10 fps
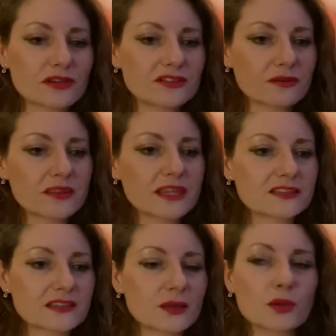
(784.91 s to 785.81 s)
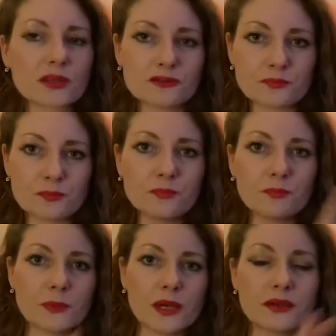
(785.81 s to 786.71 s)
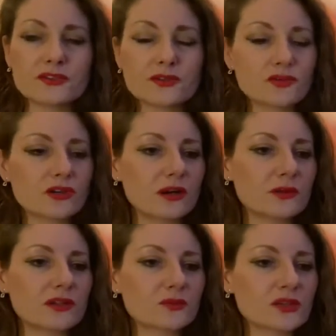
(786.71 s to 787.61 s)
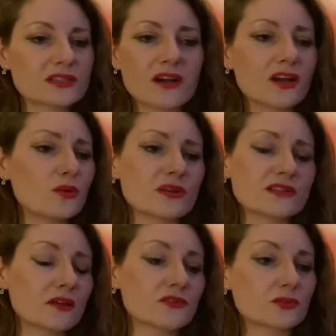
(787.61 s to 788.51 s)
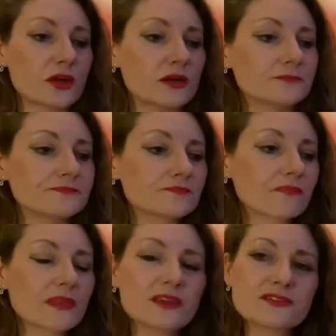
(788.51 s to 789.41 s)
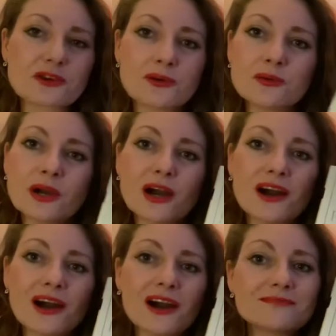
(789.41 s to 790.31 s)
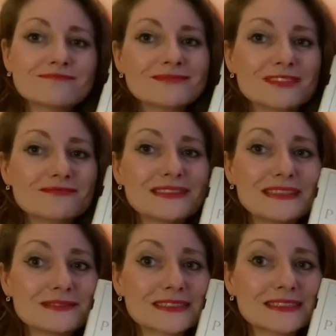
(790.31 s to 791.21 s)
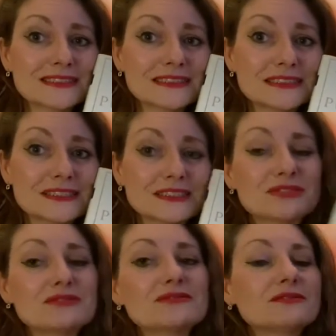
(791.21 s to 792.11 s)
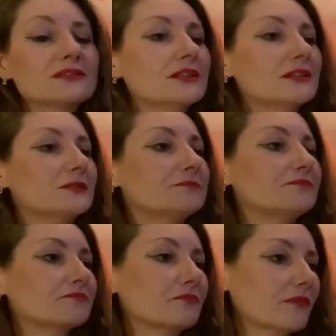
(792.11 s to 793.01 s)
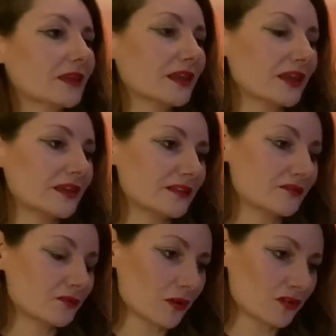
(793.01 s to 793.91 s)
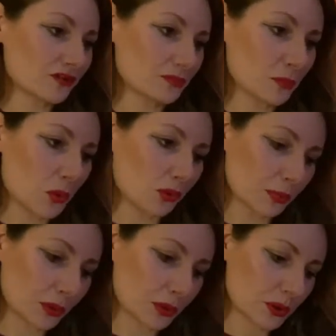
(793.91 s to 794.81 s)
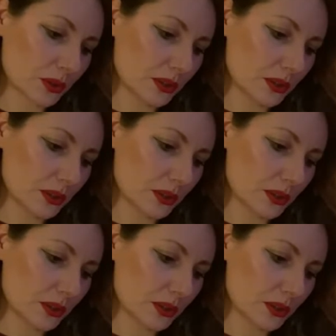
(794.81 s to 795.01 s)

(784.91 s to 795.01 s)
So I think it's like one of those dual timelines, which I always love as well. So I really want to get to this soon. Again, it's not a small book.